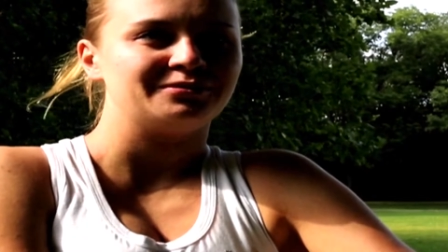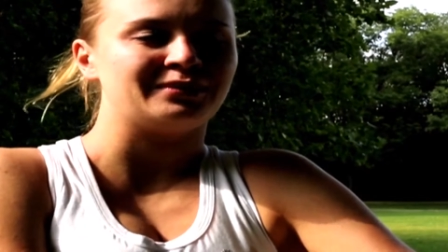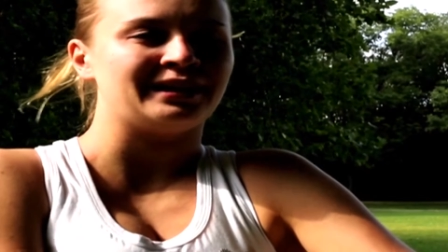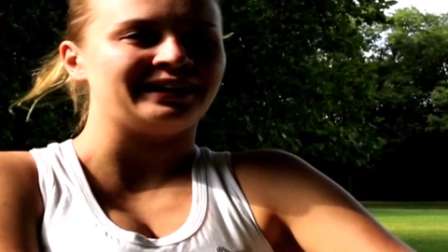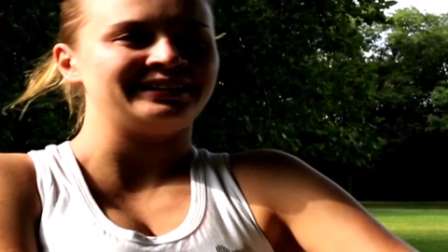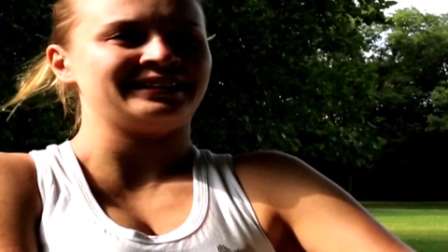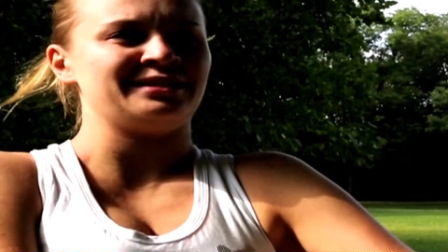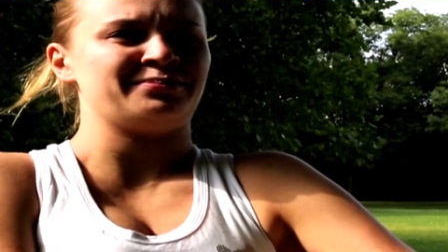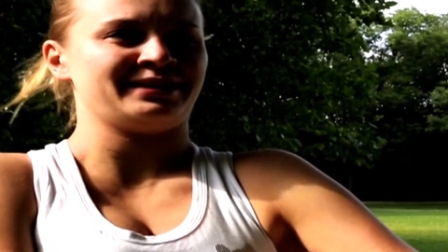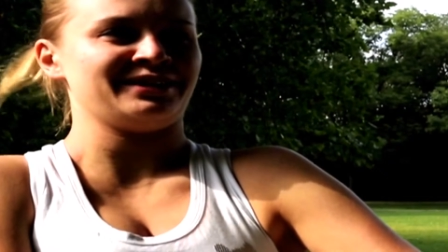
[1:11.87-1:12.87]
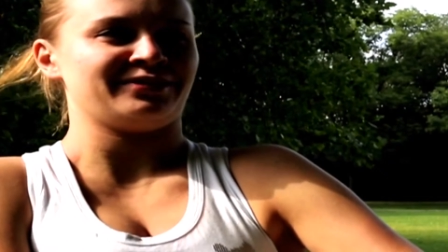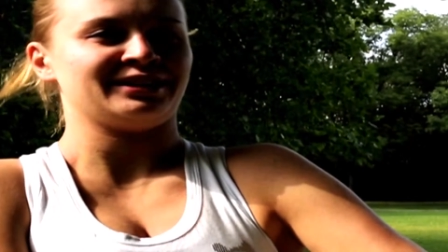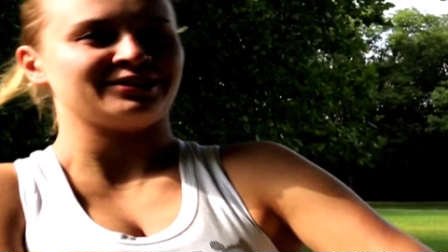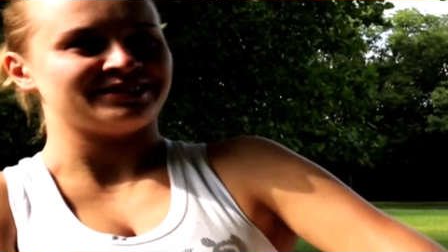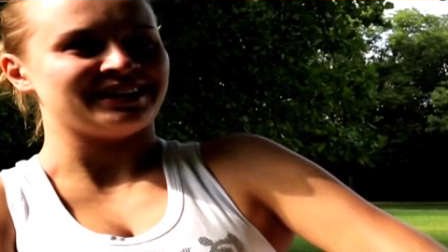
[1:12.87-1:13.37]
But I didn't believe it
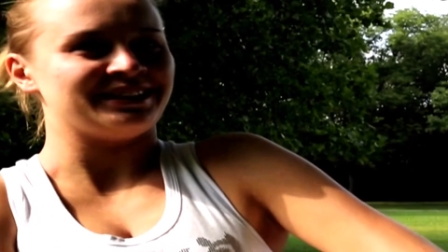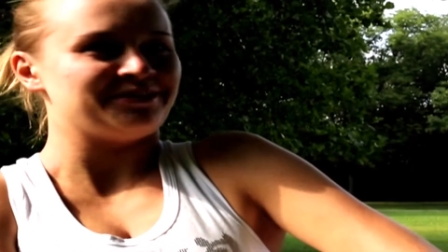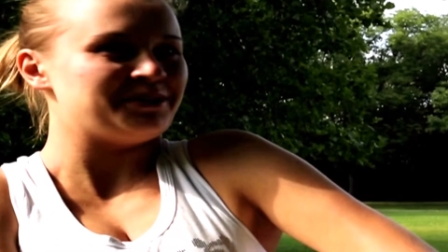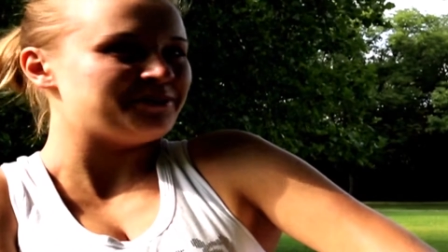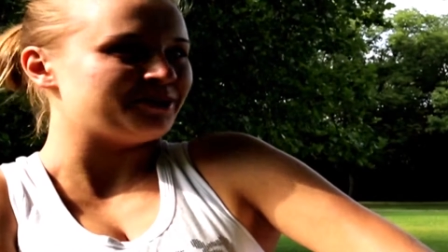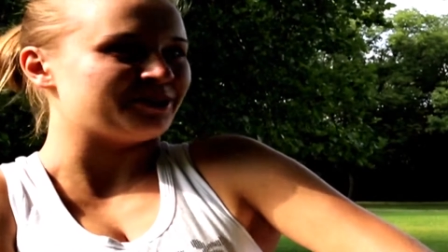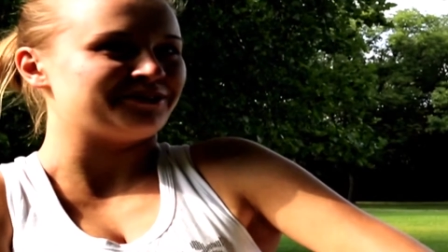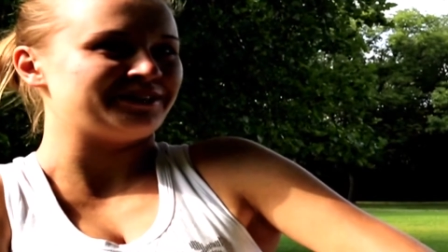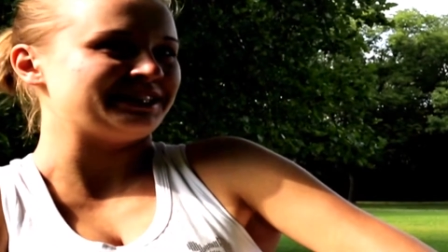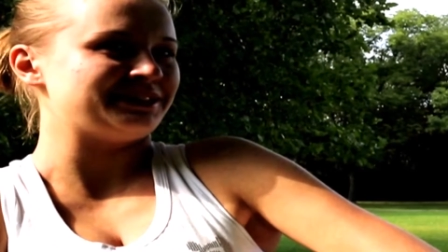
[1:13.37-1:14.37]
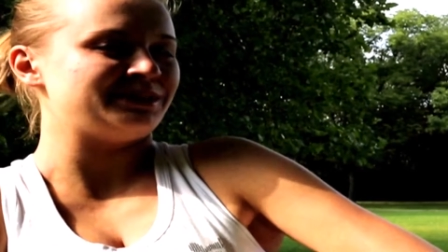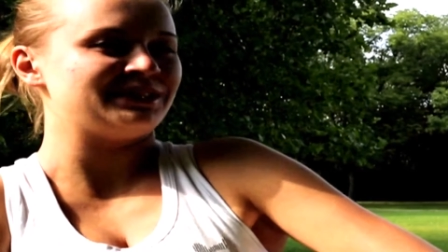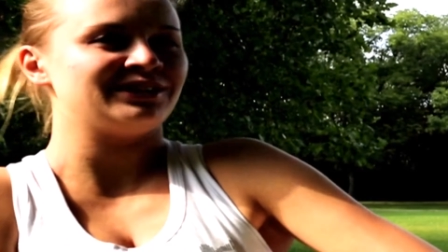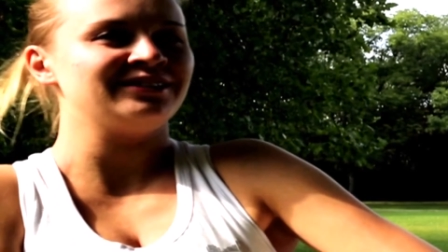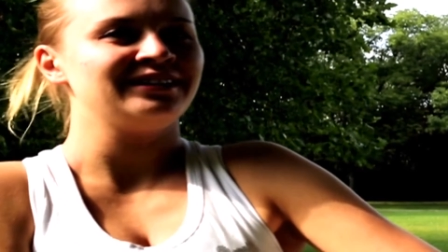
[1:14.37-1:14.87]
because other people convinced me
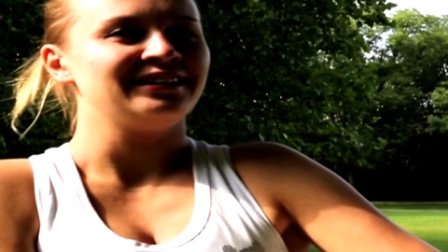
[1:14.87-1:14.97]
so.